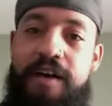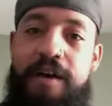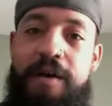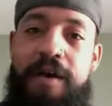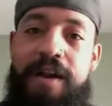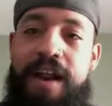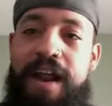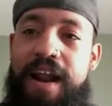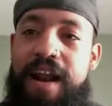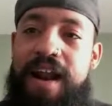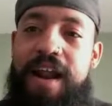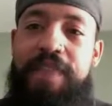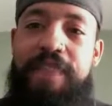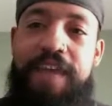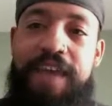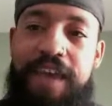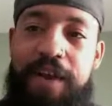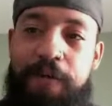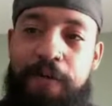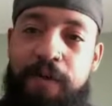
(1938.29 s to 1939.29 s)
And I
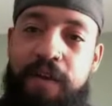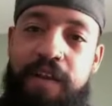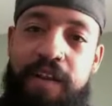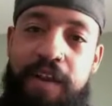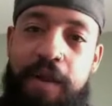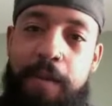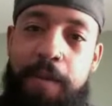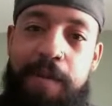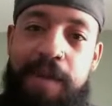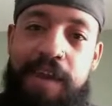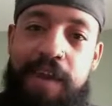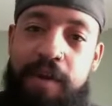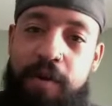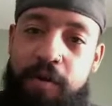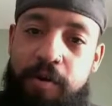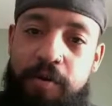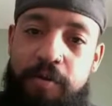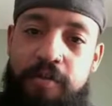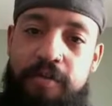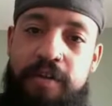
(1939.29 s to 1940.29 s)
think it really
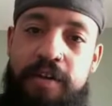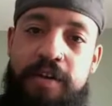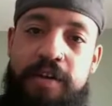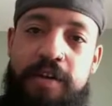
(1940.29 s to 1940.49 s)
appeals